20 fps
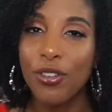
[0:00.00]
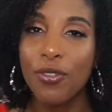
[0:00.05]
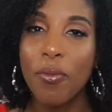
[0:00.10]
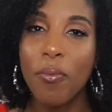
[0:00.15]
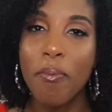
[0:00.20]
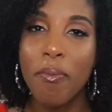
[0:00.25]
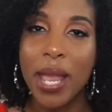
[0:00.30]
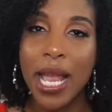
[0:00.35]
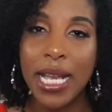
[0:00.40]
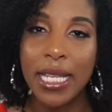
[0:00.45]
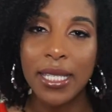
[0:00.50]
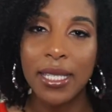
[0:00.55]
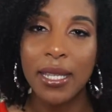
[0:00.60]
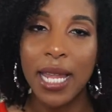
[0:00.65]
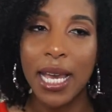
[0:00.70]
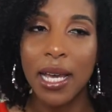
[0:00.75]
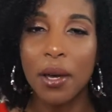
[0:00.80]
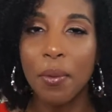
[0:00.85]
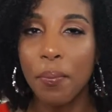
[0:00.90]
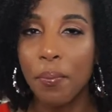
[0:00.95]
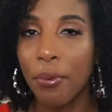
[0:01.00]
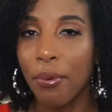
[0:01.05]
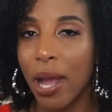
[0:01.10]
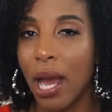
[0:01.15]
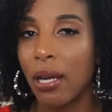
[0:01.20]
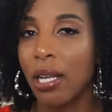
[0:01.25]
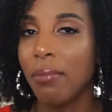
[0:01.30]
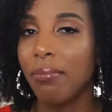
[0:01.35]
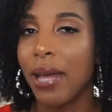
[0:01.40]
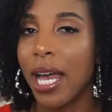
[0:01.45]
to mix like a
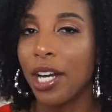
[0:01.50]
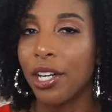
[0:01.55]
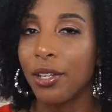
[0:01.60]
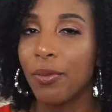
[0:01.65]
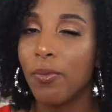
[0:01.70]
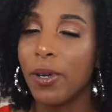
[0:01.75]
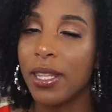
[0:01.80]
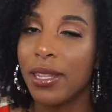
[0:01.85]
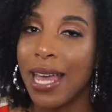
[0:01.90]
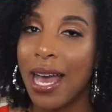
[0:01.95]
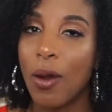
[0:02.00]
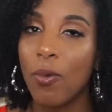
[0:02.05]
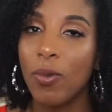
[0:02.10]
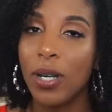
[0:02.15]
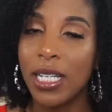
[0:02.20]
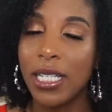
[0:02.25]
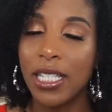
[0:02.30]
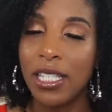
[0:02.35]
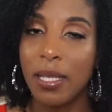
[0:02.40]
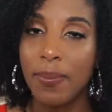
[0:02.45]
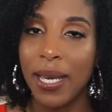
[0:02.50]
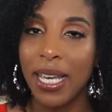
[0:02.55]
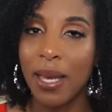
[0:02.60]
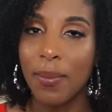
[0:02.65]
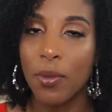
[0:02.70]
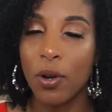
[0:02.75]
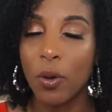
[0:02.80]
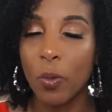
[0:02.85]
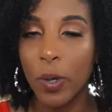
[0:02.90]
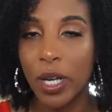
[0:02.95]
brown lip liner with that one to make
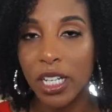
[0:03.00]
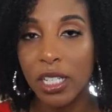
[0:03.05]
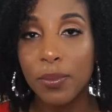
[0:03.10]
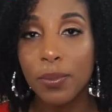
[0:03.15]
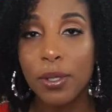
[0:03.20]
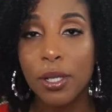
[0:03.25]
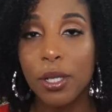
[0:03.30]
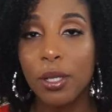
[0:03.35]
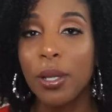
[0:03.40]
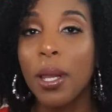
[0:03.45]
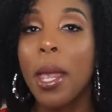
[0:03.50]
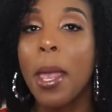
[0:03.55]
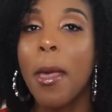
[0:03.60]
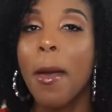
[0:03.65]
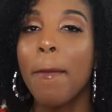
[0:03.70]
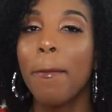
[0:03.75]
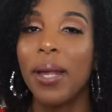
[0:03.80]
it more wearable.